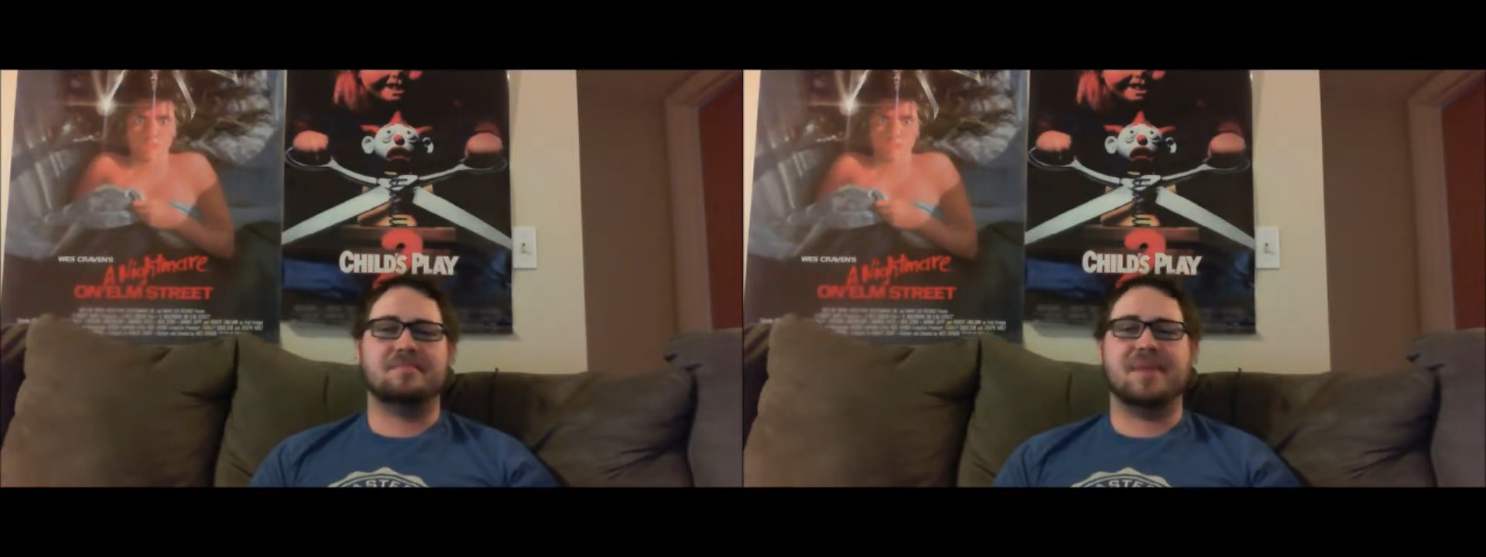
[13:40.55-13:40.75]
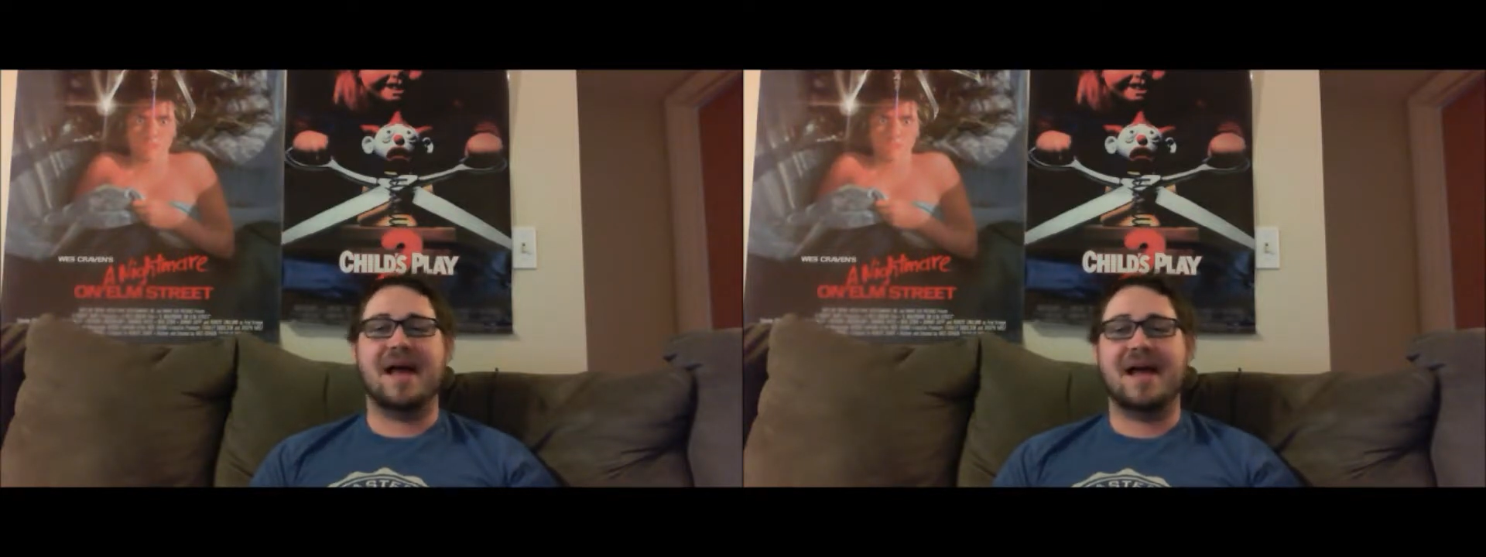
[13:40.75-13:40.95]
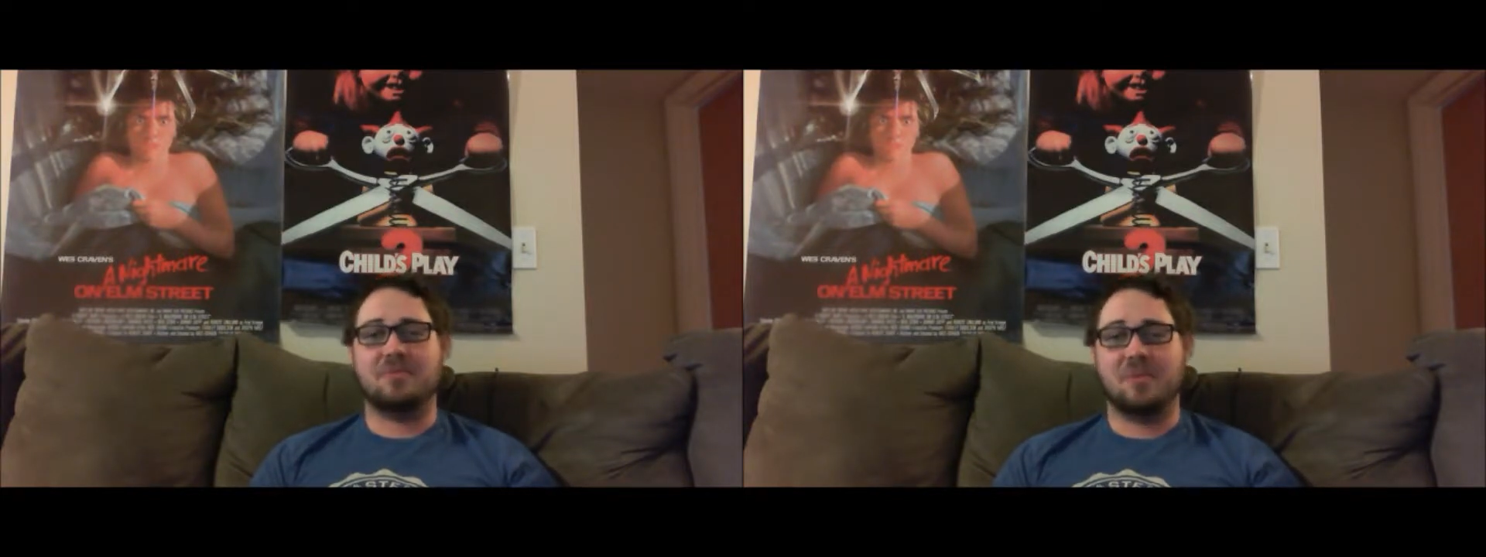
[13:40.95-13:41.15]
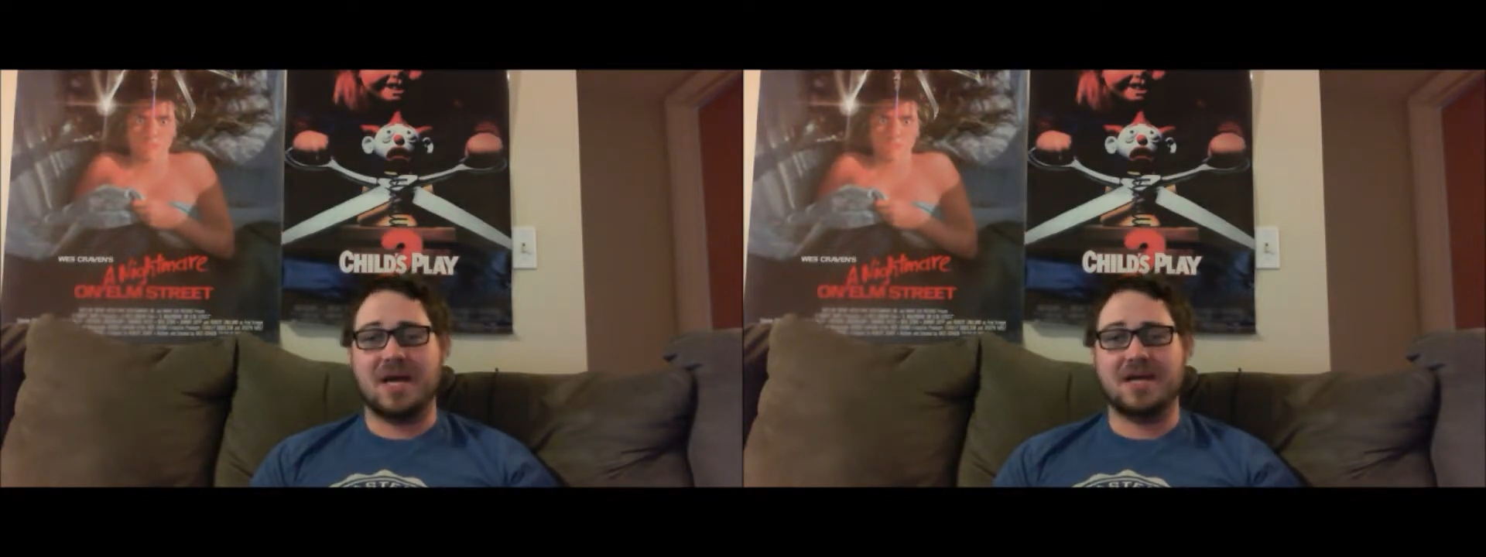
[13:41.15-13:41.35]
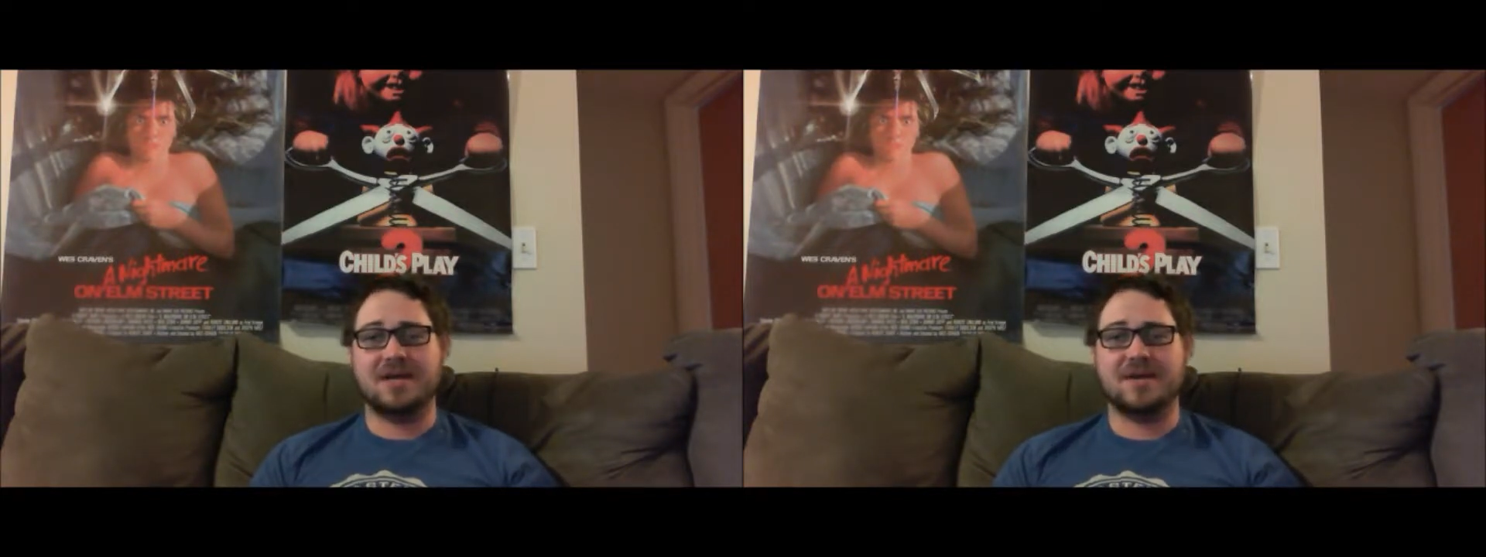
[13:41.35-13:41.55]
bad
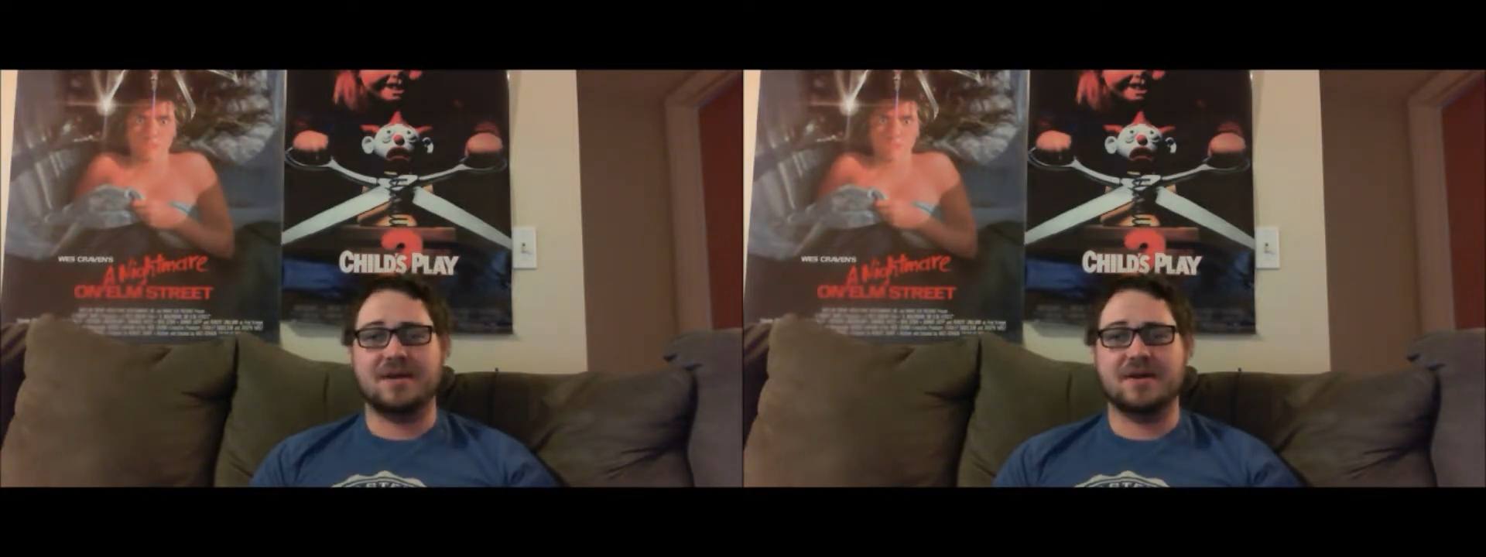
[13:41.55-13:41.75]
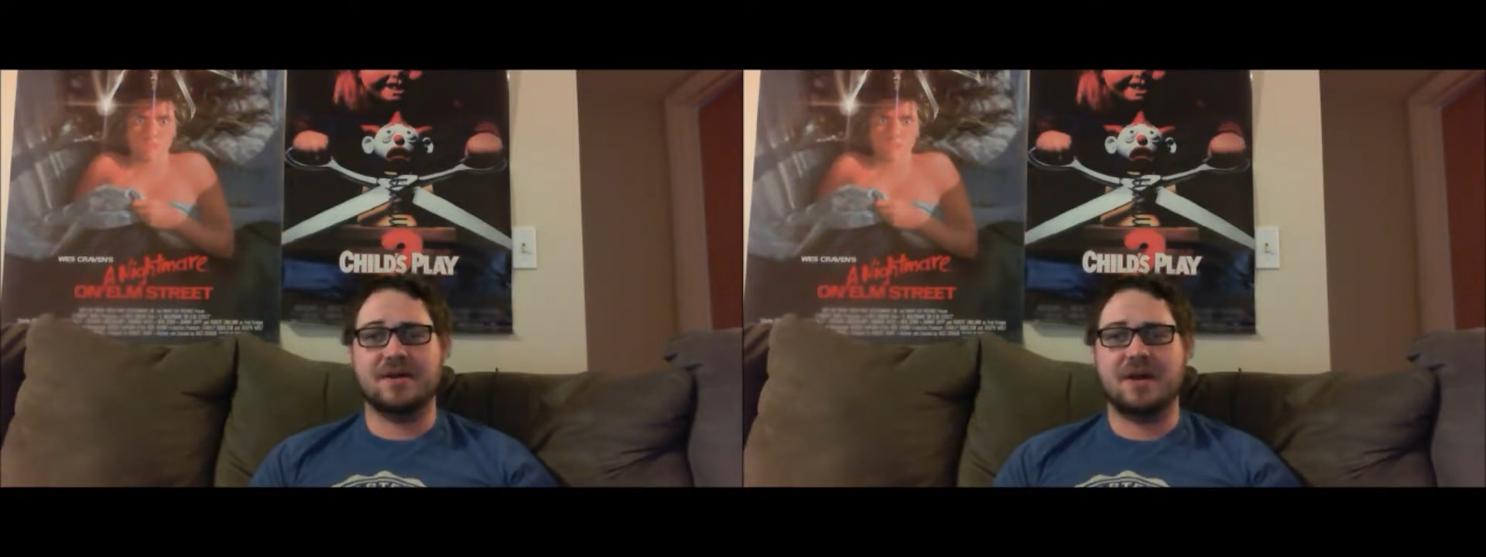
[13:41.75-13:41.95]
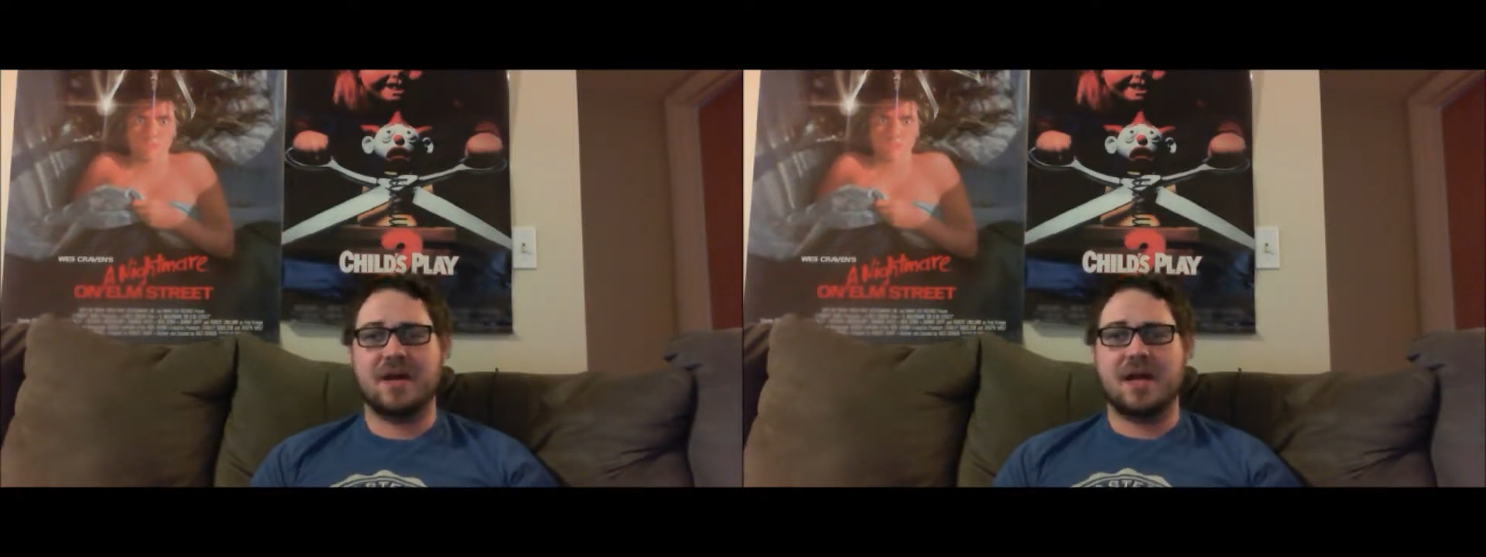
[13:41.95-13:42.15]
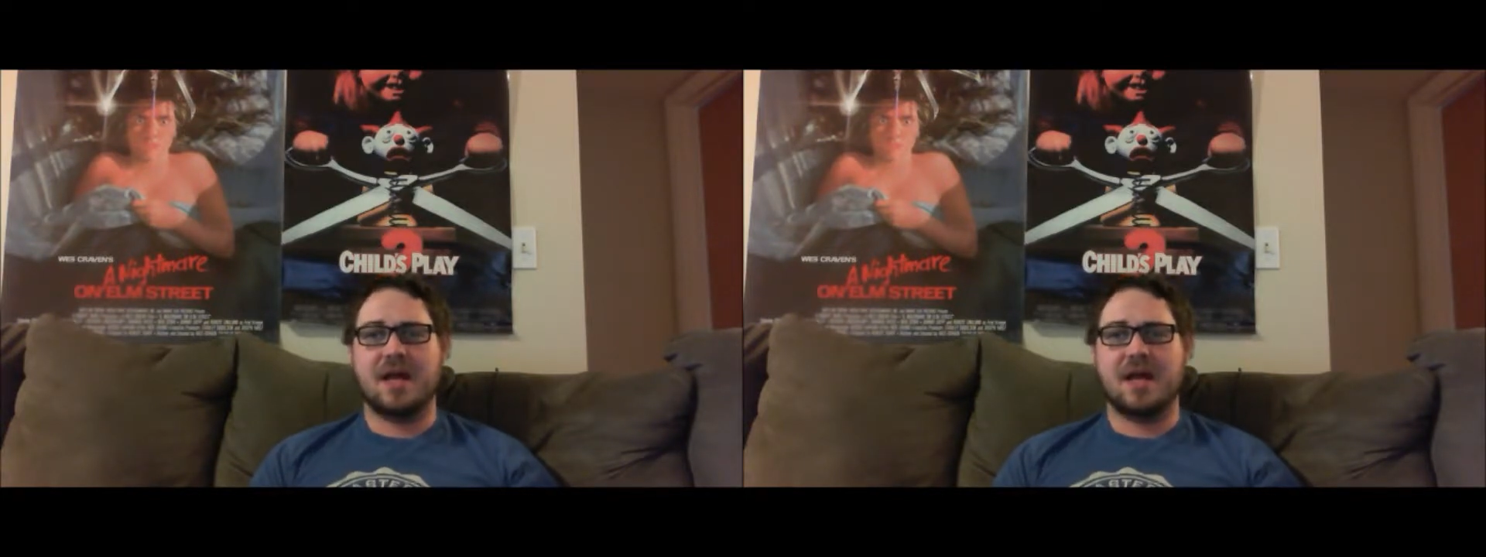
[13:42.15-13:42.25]
way here,